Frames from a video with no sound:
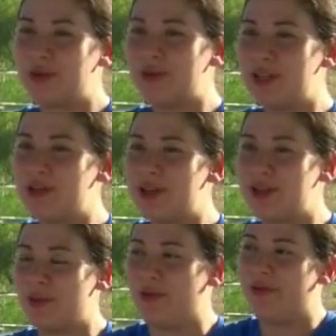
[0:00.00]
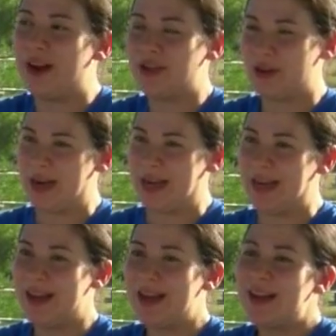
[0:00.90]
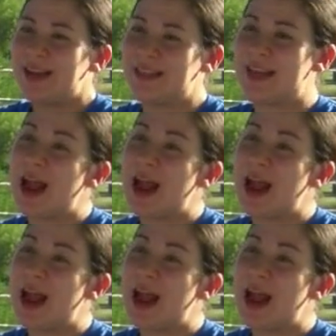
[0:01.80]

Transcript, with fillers: She hopes the higher standards will